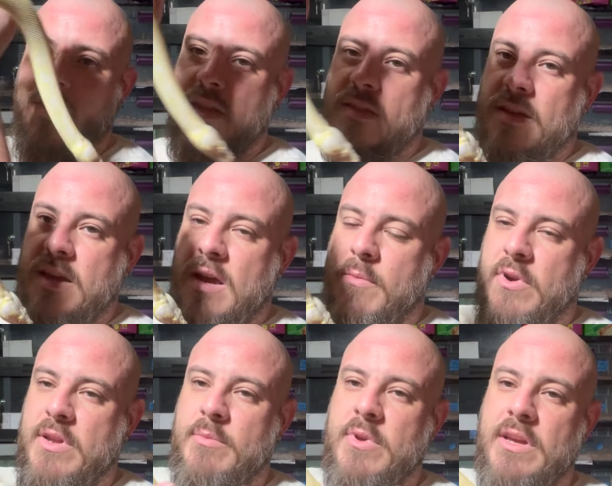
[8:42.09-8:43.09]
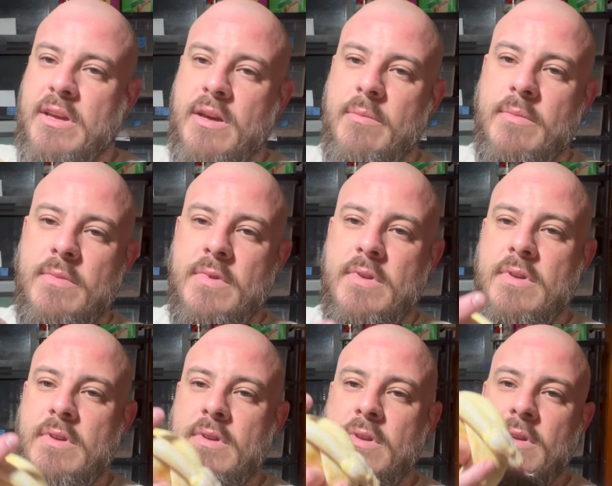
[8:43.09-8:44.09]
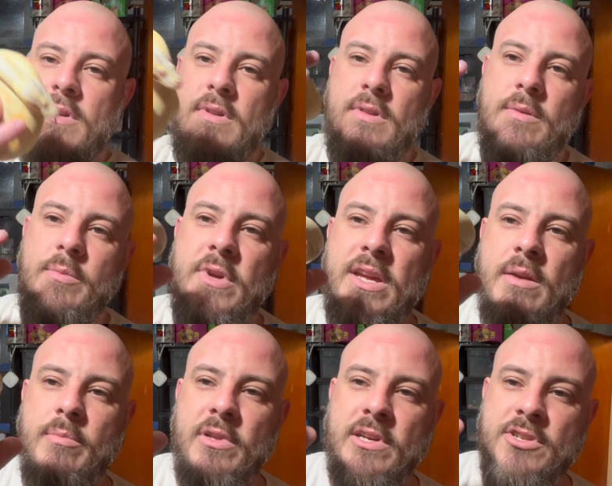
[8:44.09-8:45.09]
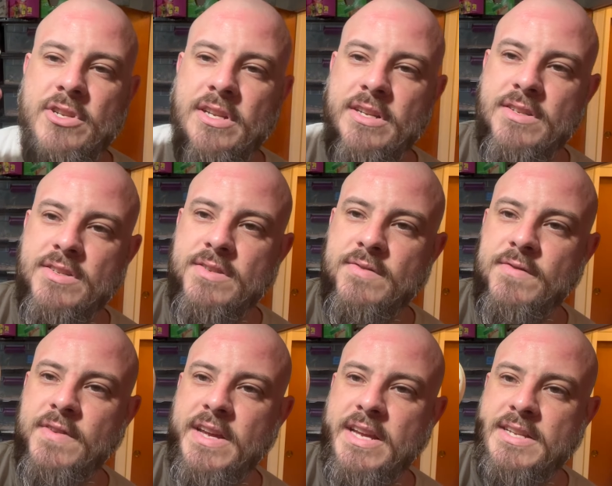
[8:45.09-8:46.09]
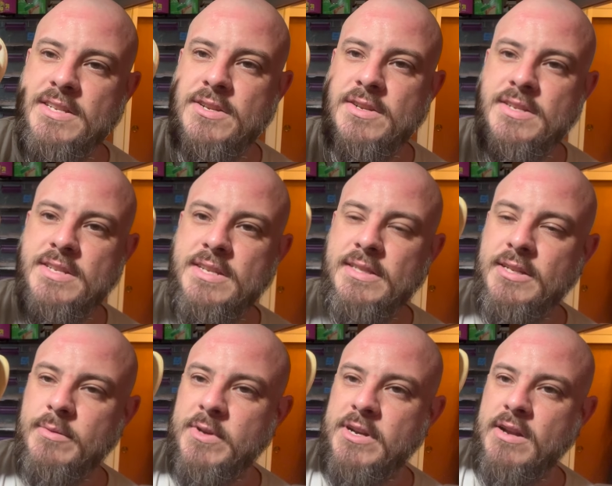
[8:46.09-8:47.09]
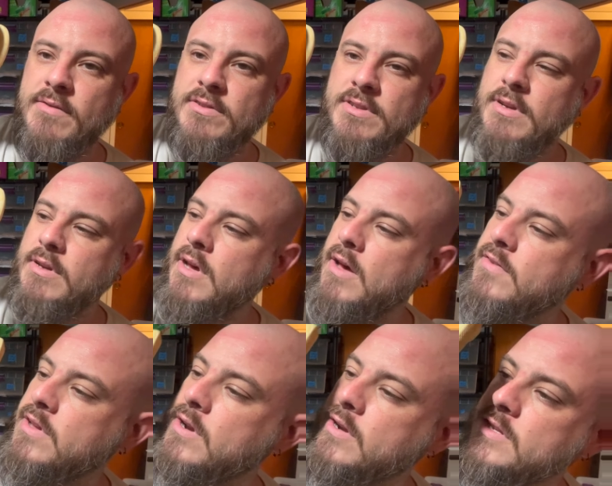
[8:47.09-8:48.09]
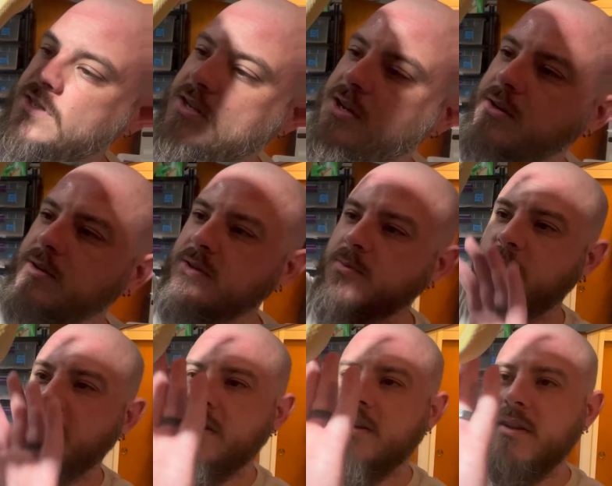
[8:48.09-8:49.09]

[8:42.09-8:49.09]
think the camera can pick up the pink blushing in his face. You can see a little bit of it on his nose, but